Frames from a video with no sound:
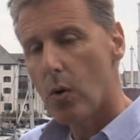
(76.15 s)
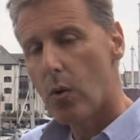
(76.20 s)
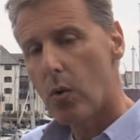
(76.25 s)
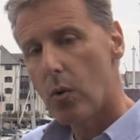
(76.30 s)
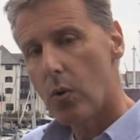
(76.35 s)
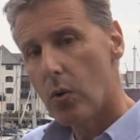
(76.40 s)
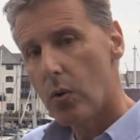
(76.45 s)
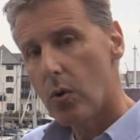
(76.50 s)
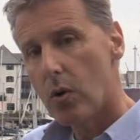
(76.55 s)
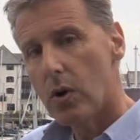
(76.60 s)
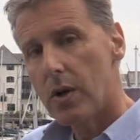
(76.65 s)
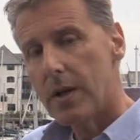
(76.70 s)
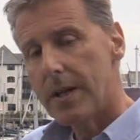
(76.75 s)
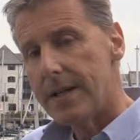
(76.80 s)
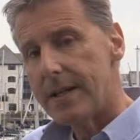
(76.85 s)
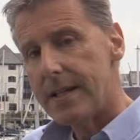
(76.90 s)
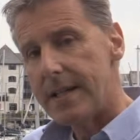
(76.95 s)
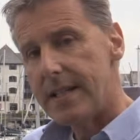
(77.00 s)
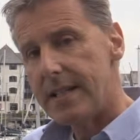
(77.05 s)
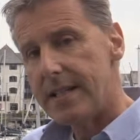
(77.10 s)
or
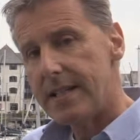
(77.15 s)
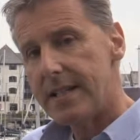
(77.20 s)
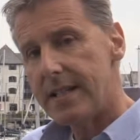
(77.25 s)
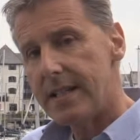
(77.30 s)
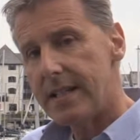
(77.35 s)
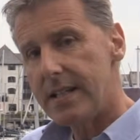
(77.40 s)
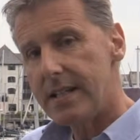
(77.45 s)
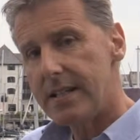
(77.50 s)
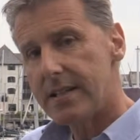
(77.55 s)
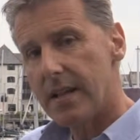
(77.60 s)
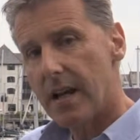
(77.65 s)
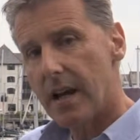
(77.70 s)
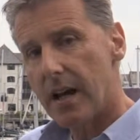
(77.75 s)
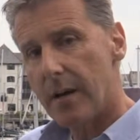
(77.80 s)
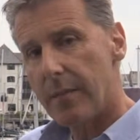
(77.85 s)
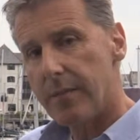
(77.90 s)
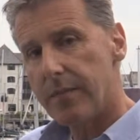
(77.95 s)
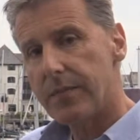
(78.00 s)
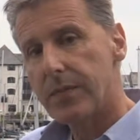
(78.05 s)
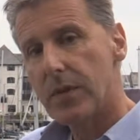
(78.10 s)
indeed
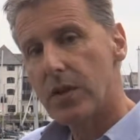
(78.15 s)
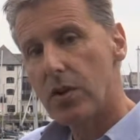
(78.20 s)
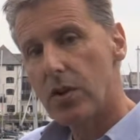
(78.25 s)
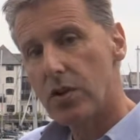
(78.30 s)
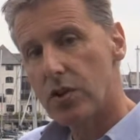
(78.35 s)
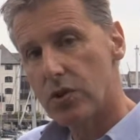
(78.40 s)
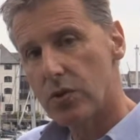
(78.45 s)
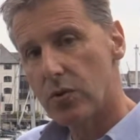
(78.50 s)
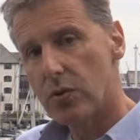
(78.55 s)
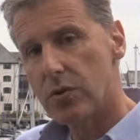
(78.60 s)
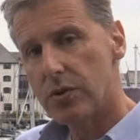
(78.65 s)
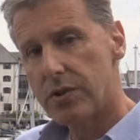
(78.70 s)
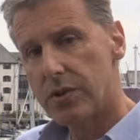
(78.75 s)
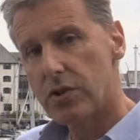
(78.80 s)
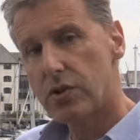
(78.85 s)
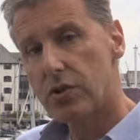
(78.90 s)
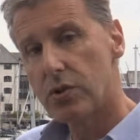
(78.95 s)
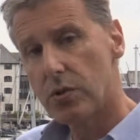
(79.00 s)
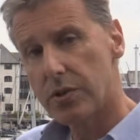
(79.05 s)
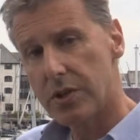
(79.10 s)
assured
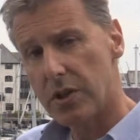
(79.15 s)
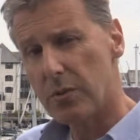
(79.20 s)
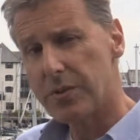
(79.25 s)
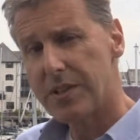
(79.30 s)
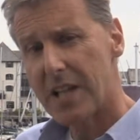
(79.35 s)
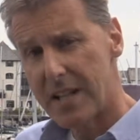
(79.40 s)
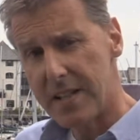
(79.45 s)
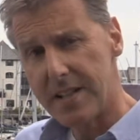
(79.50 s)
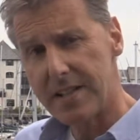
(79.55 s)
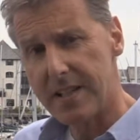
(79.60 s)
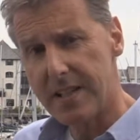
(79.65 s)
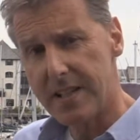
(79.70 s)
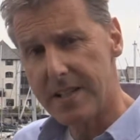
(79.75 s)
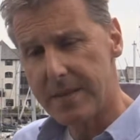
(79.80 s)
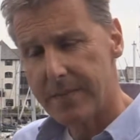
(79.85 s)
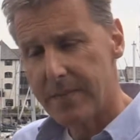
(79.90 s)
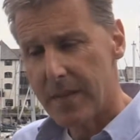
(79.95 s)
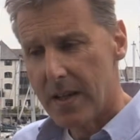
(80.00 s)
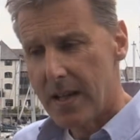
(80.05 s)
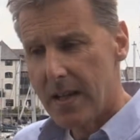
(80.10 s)
short-hold tenancies.